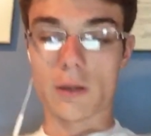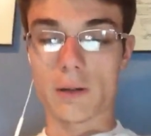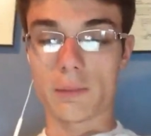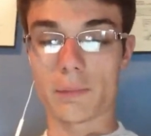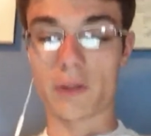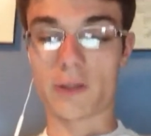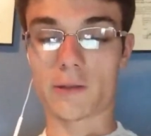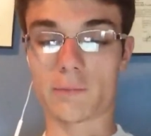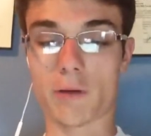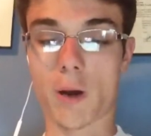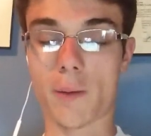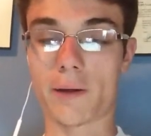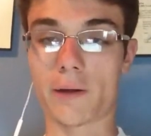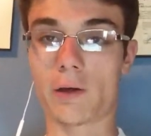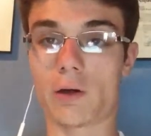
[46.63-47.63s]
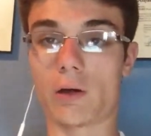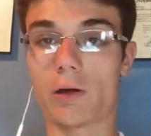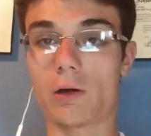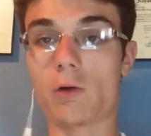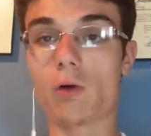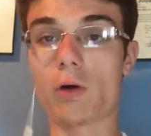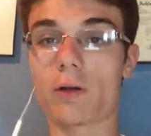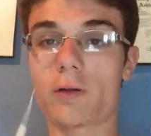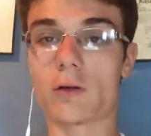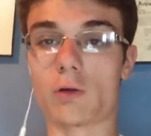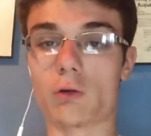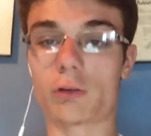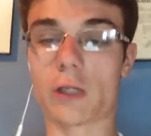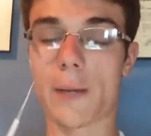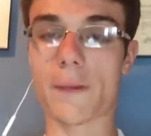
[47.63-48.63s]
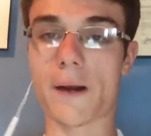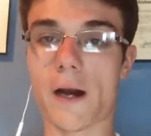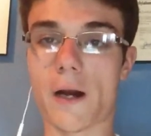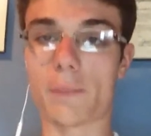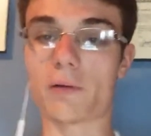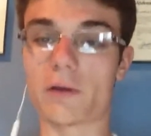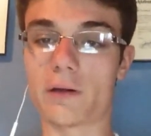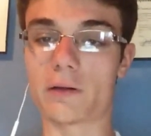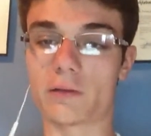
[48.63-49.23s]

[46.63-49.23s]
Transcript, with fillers: But this is probably an, an old, this is an old type of airplane,